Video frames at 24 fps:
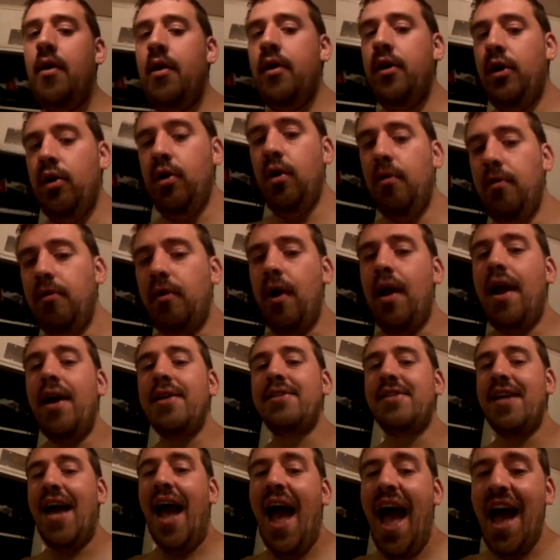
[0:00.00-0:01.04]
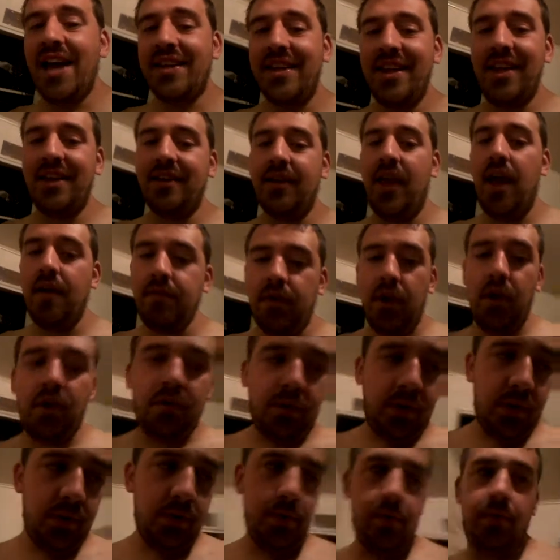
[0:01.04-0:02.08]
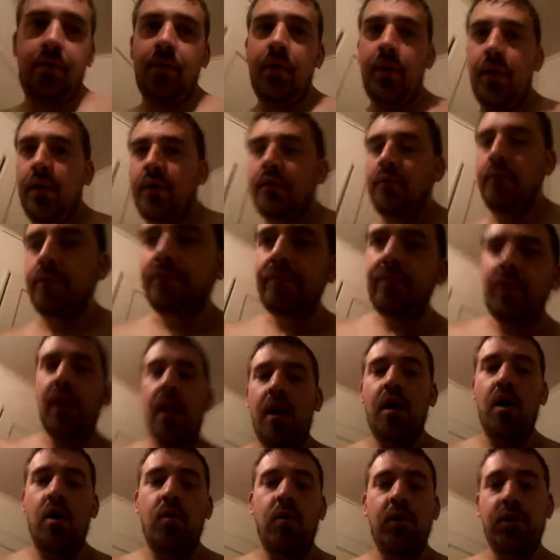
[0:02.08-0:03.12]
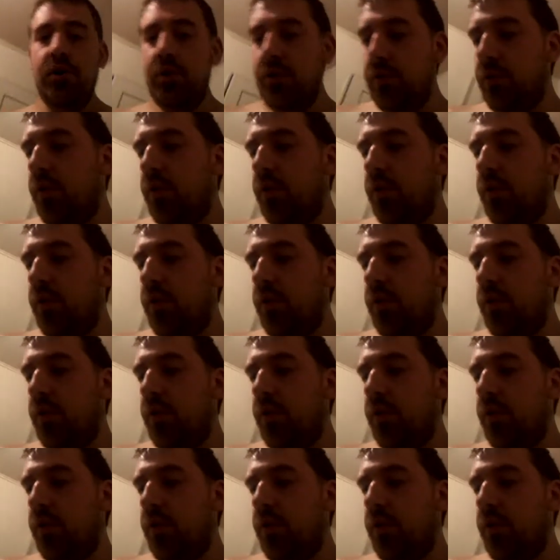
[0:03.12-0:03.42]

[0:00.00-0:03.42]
You heard me right. Attacking Kevin Owens, which